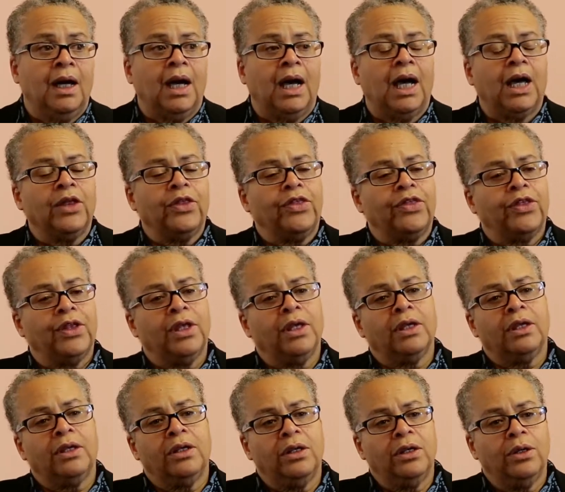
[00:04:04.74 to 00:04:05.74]
I
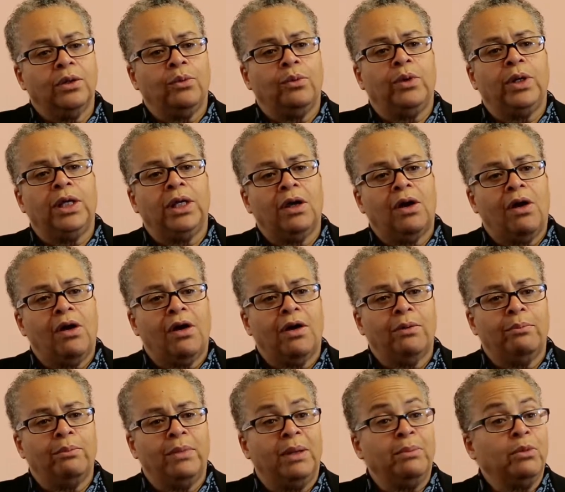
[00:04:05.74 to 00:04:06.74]
think we are
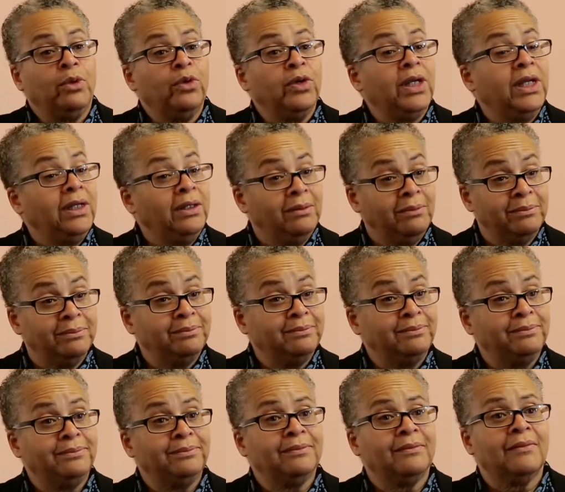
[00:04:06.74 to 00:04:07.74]
memory
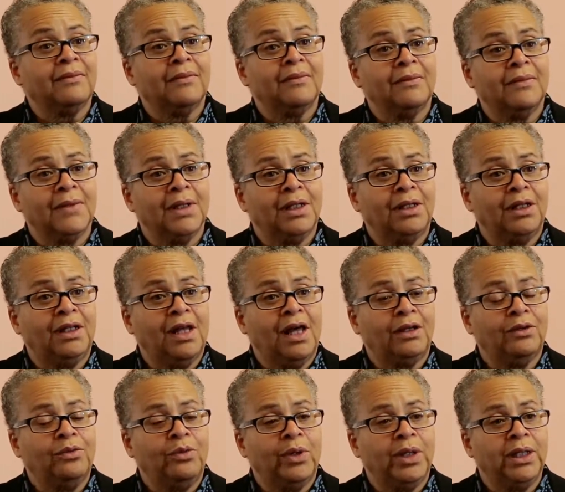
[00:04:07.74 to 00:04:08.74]
in a lot
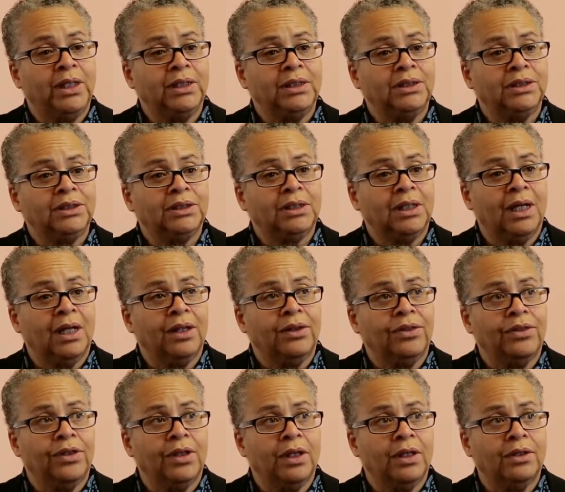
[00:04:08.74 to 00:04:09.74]
of ways. I
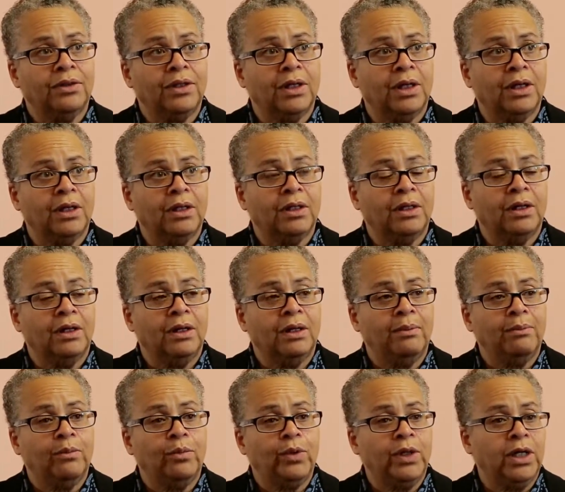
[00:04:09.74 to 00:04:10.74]
think that
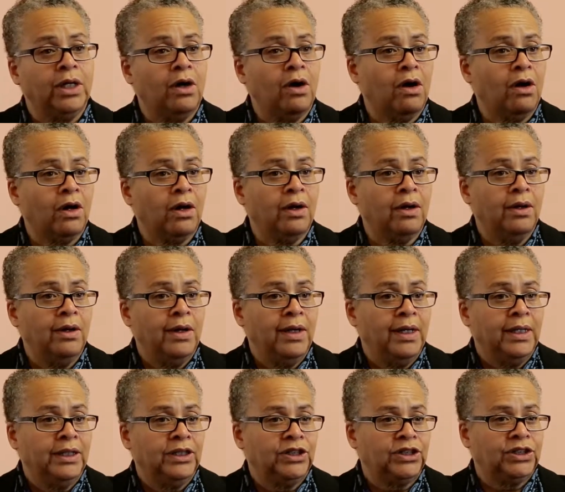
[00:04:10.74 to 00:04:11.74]
we are
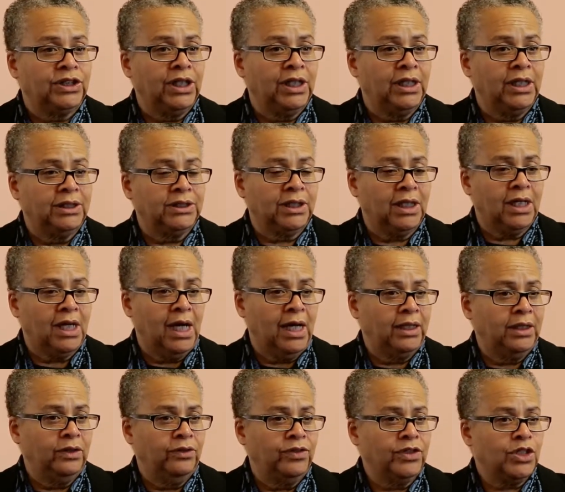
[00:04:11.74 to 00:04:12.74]
seen as a
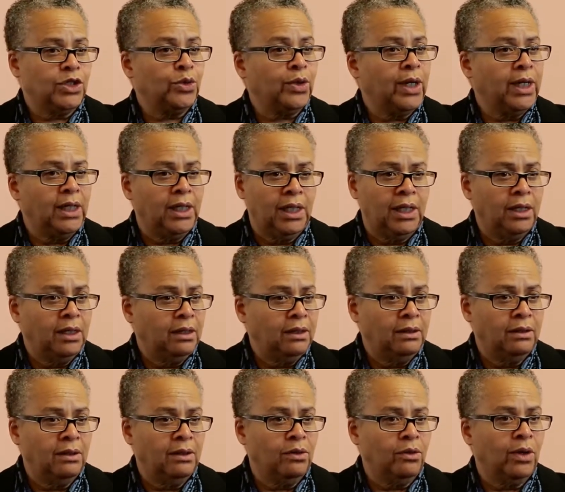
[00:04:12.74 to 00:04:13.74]
kind of training
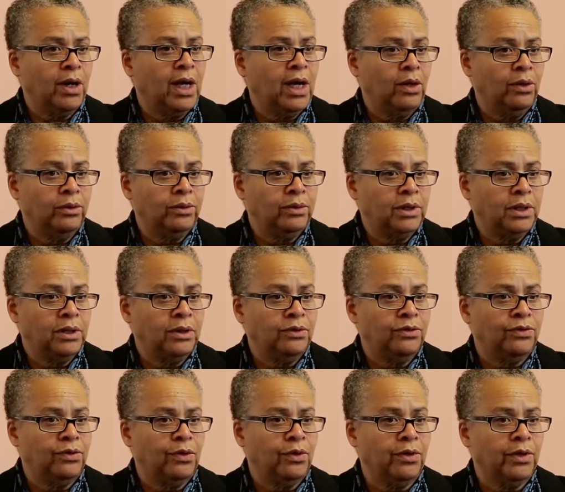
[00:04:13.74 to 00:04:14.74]
ground
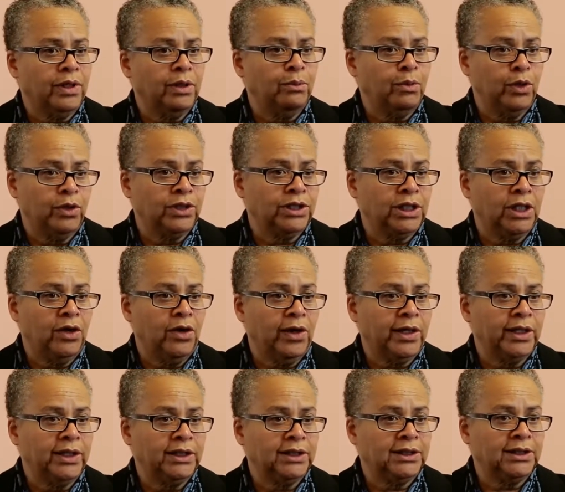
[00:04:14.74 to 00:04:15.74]
for emerging
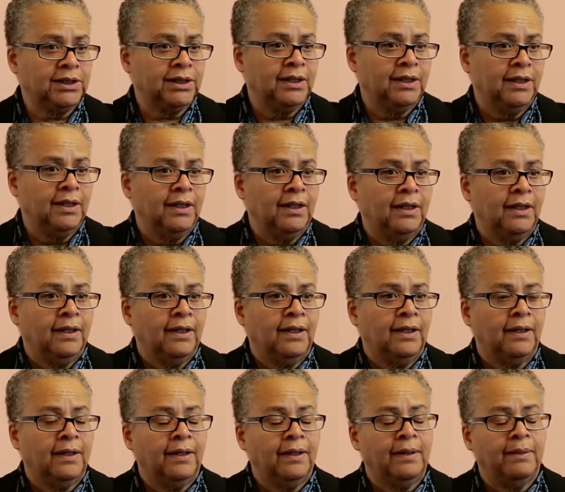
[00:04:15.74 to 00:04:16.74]
artists.
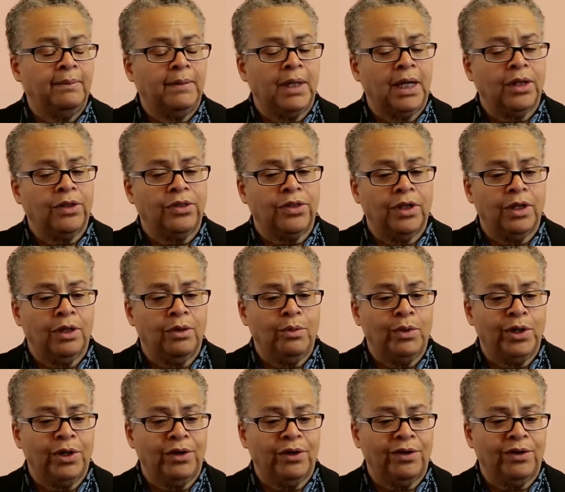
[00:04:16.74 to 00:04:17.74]
I think
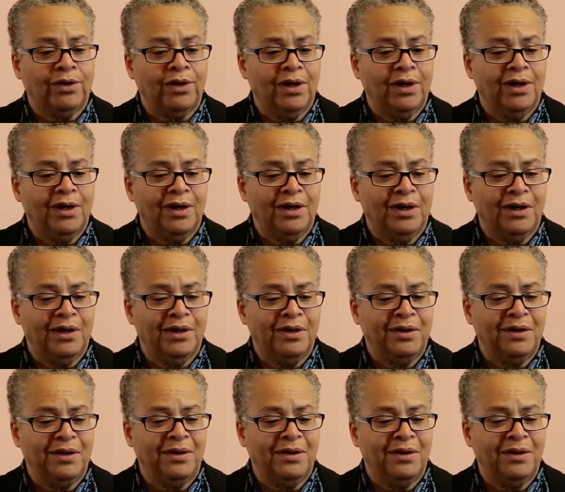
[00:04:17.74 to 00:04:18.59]
we're a